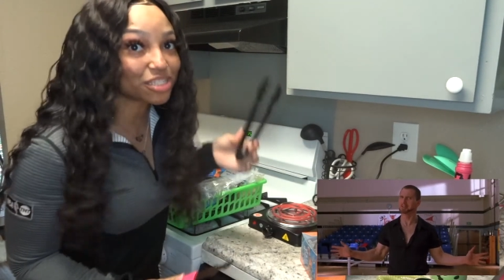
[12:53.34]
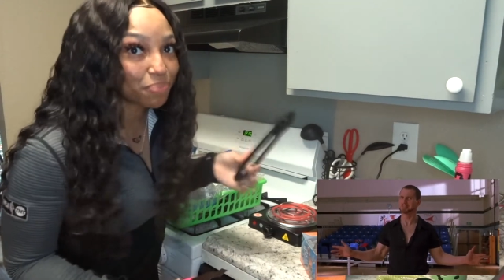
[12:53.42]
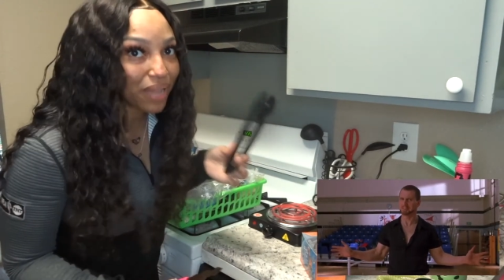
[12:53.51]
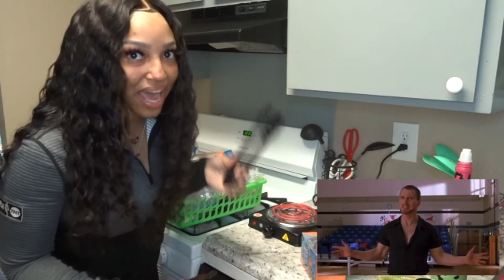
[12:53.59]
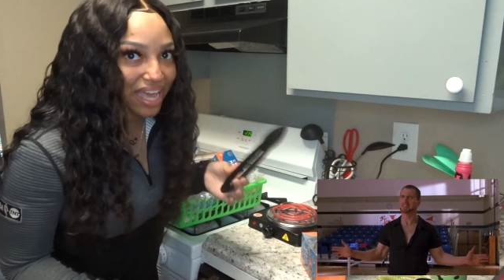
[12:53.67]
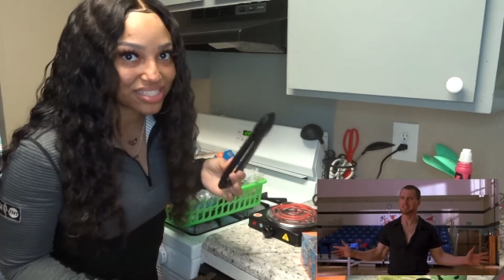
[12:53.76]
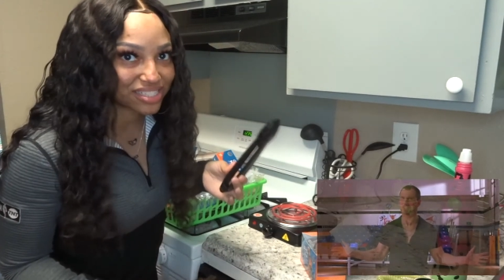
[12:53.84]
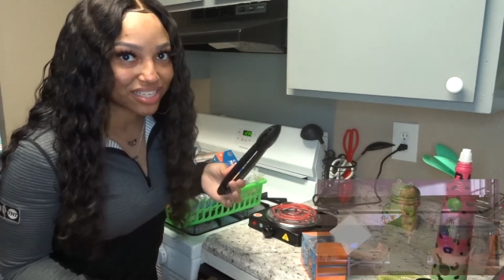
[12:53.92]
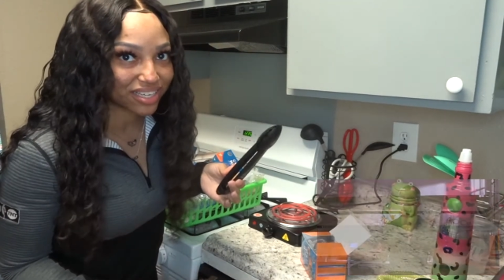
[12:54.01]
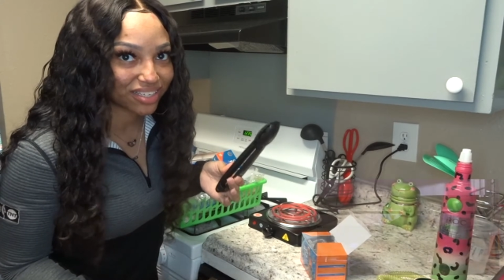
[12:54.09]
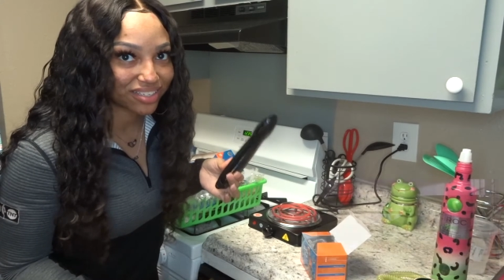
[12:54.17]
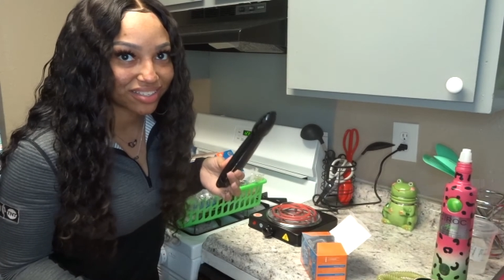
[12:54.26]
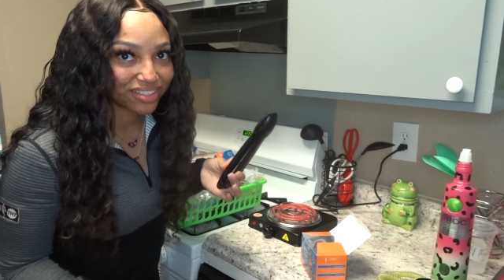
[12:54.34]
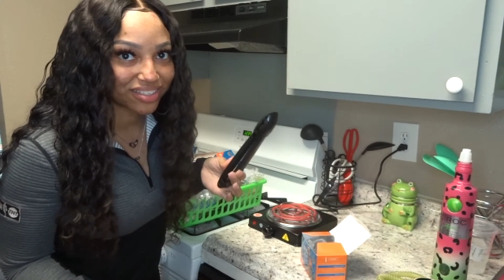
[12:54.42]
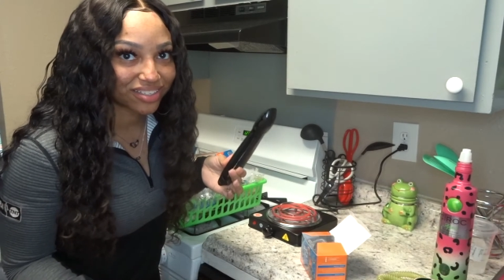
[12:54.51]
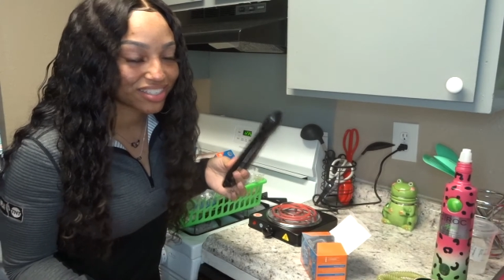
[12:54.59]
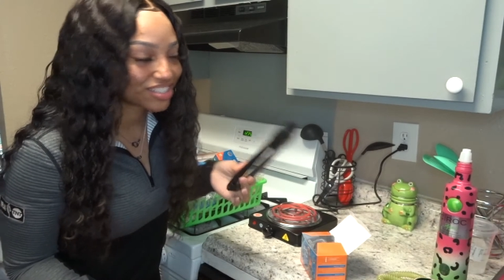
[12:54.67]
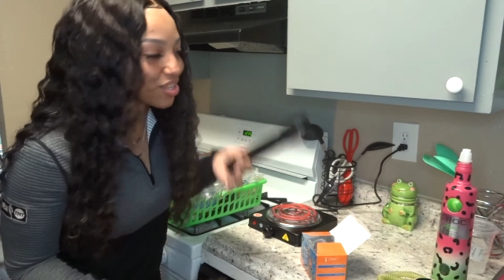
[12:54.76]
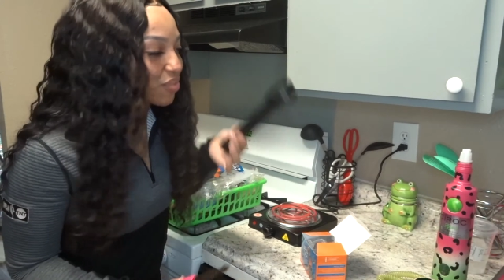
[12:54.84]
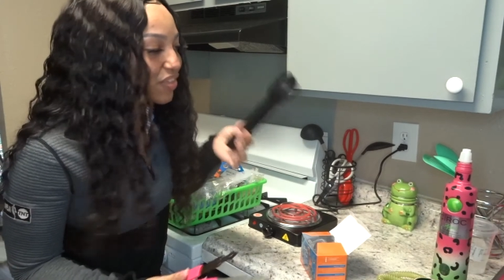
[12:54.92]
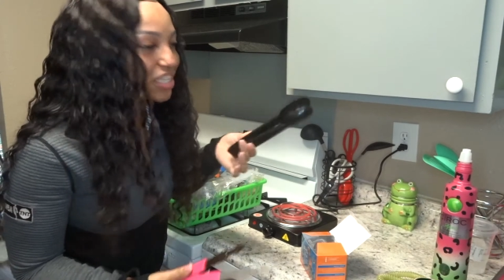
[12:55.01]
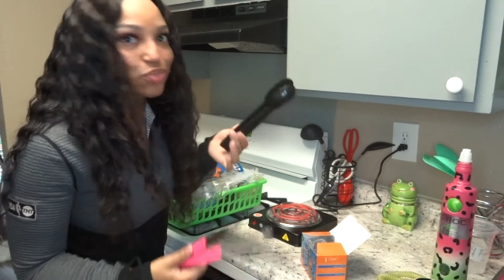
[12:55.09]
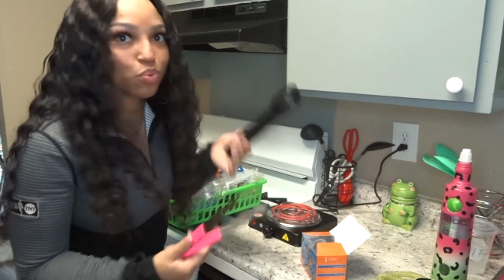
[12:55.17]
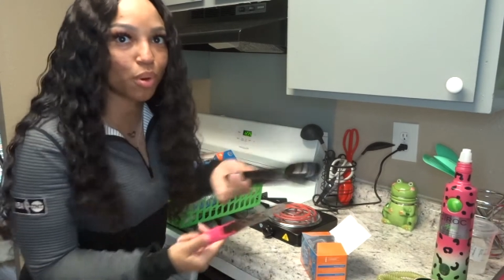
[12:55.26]
plastic, so
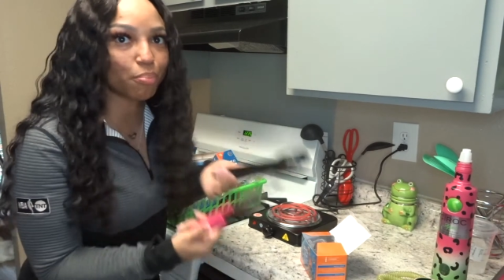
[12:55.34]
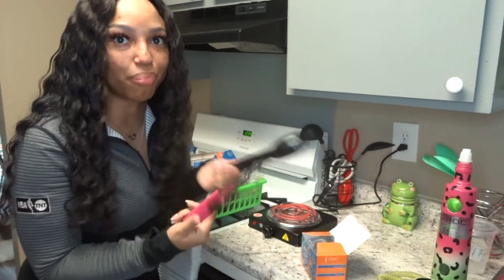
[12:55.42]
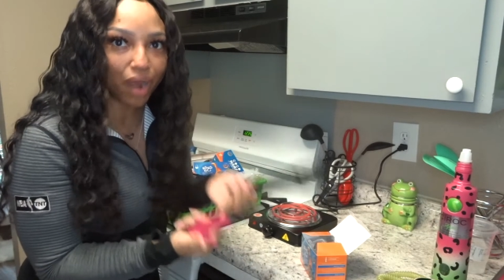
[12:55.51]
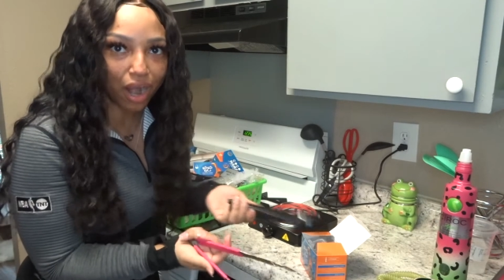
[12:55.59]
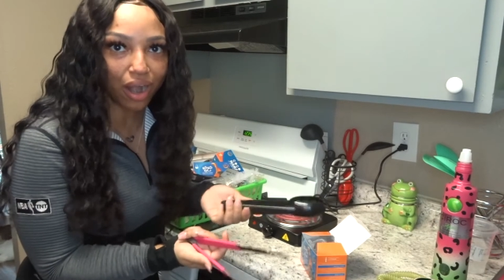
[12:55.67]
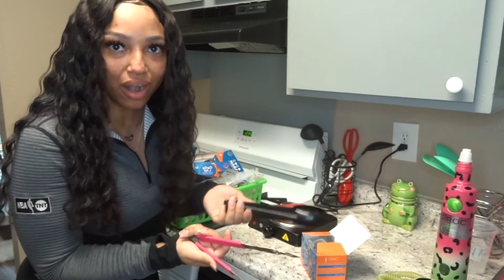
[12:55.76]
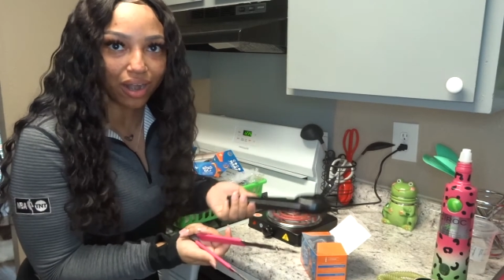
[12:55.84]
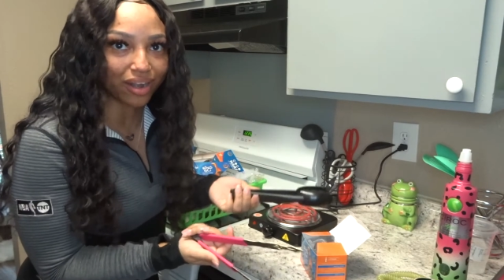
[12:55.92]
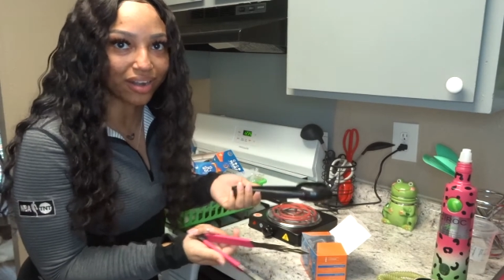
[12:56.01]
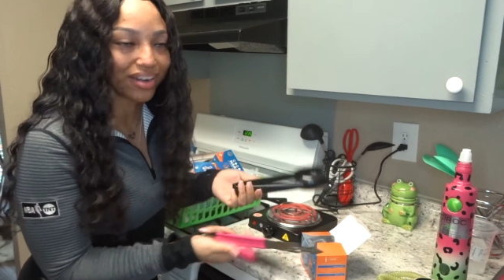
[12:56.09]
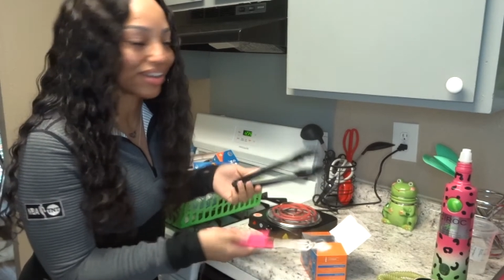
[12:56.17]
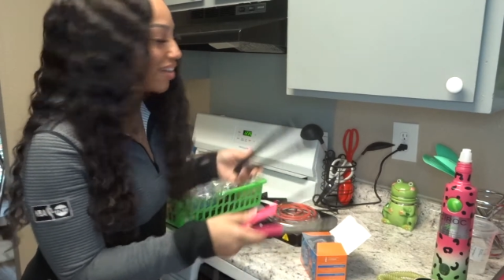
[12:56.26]
this will burn.